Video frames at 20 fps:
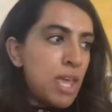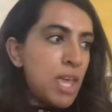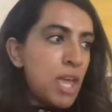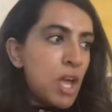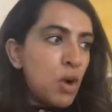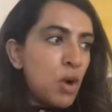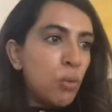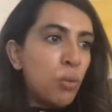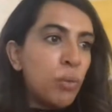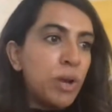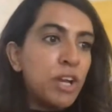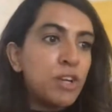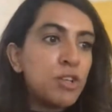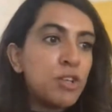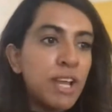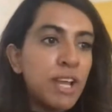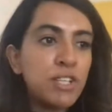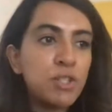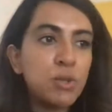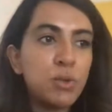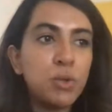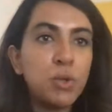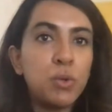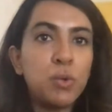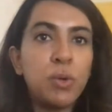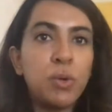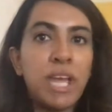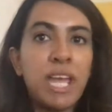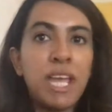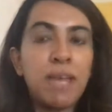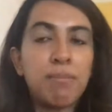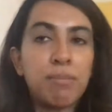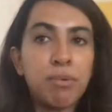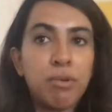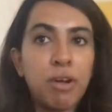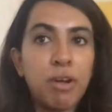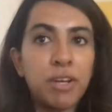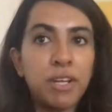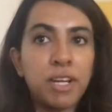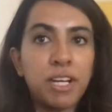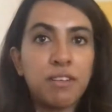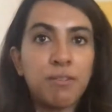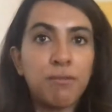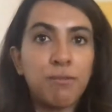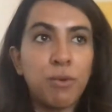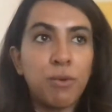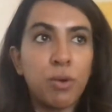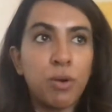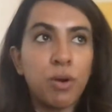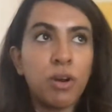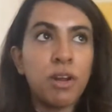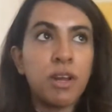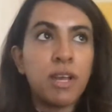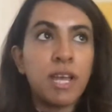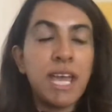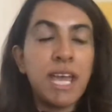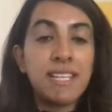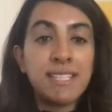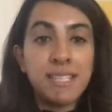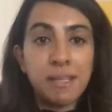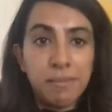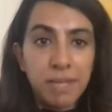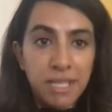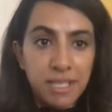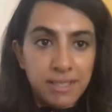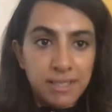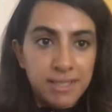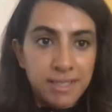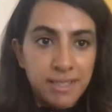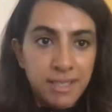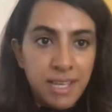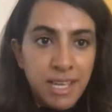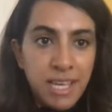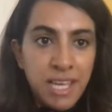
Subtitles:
We're trying to do a product for SMEs.